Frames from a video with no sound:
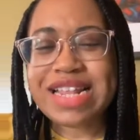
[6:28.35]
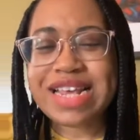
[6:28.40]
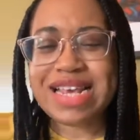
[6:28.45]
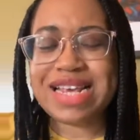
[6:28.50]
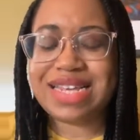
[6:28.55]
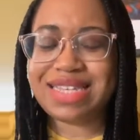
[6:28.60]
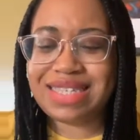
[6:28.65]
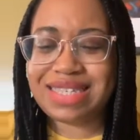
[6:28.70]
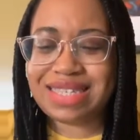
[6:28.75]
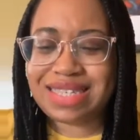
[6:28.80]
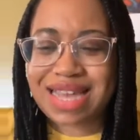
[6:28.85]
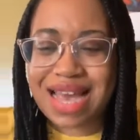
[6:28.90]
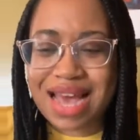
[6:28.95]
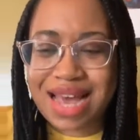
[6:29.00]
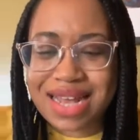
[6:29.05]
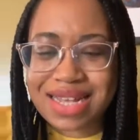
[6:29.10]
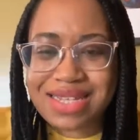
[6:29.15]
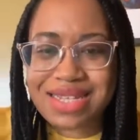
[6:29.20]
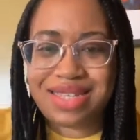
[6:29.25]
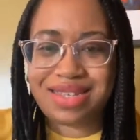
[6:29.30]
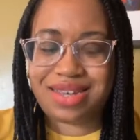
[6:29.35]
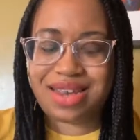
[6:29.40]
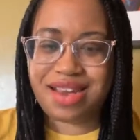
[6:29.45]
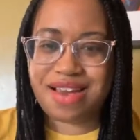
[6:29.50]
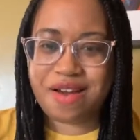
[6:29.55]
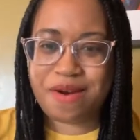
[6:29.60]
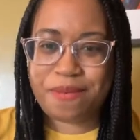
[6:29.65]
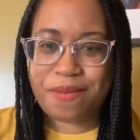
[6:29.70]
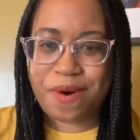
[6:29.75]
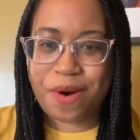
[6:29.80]
is
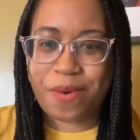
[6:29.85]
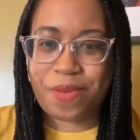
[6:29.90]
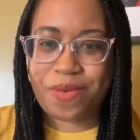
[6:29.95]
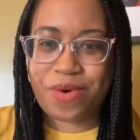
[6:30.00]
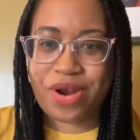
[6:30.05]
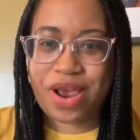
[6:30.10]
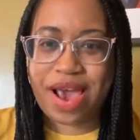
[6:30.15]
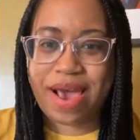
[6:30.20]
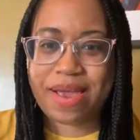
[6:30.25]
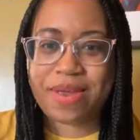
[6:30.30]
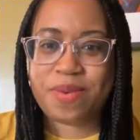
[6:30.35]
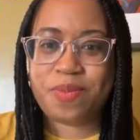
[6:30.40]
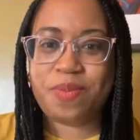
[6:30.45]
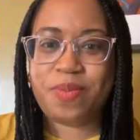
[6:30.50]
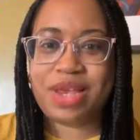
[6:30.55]
testing appropriate?